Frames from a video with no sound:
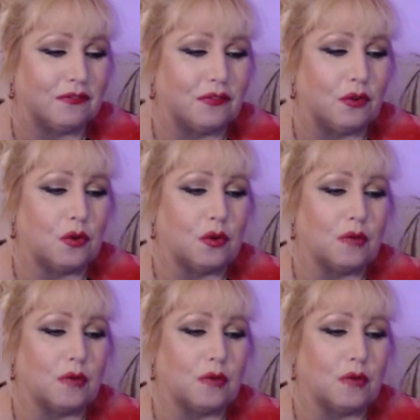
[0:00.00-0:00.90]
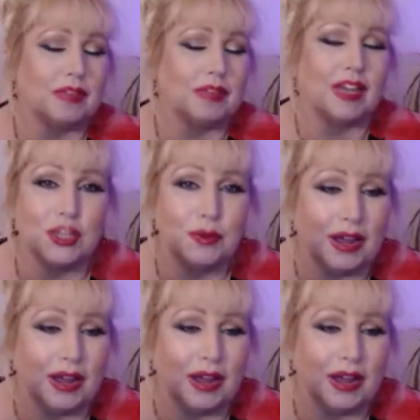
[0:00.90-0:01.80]
For 2
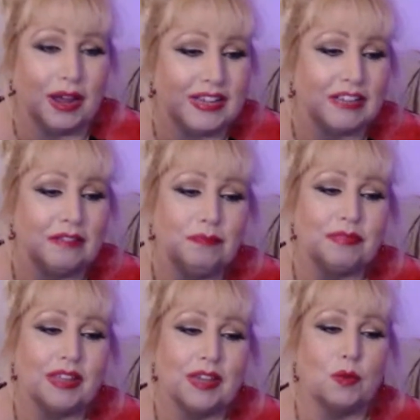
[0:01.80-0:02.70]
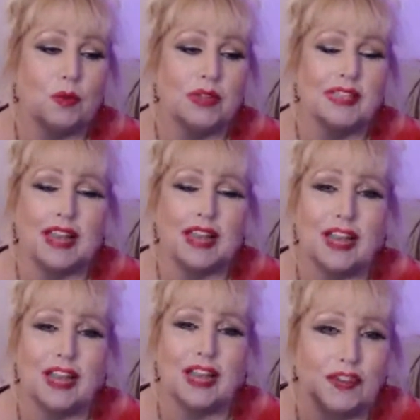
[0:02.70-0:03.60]
hour reading was
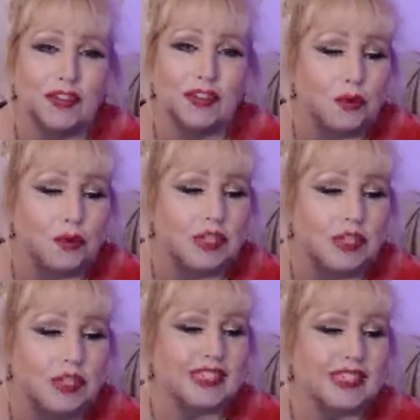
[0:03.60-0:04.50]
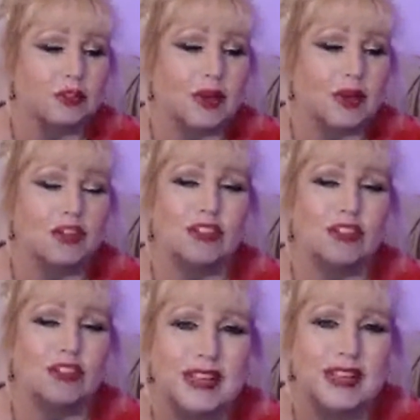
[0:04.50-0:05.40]
$140. It's down to
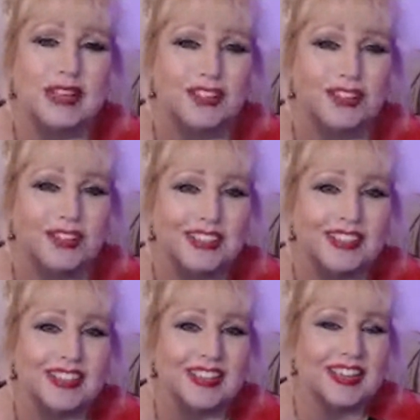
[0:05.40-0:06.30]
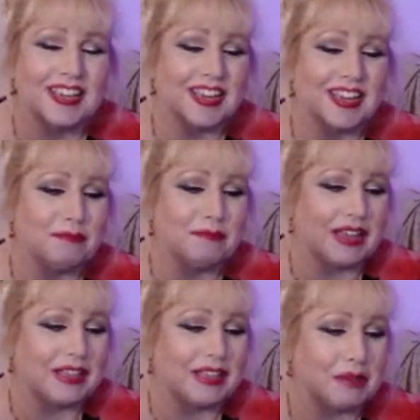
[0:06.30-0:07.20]
$120 at
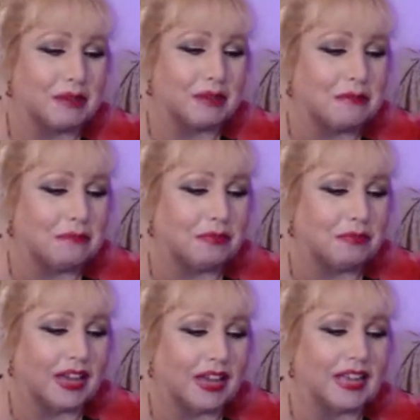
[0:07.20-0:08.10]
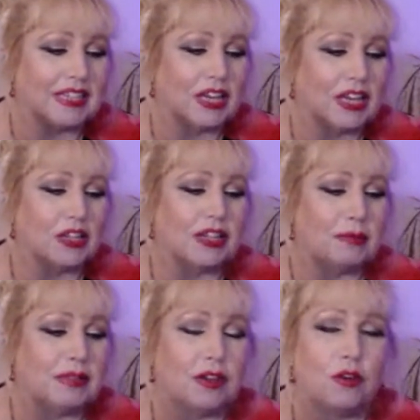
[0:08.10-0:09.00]
the moment. And there was
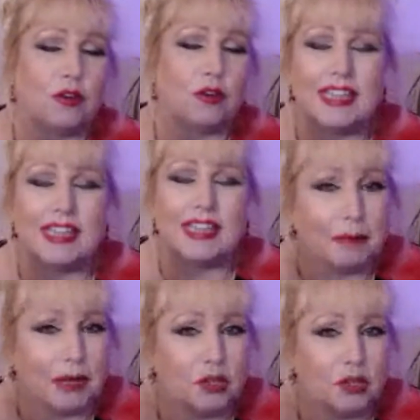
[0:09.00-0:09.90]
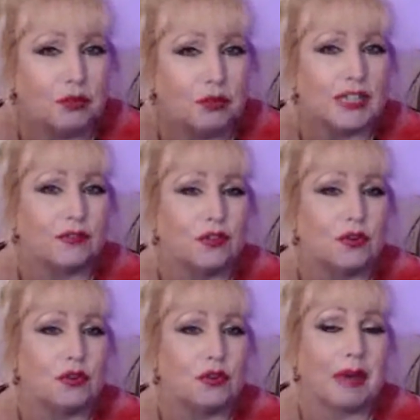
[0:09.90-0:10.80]
obviously a special price for the
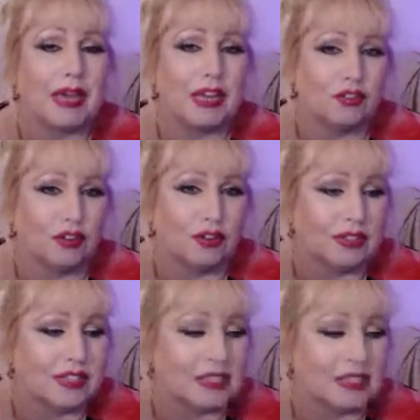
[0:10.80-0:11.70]
Patreons,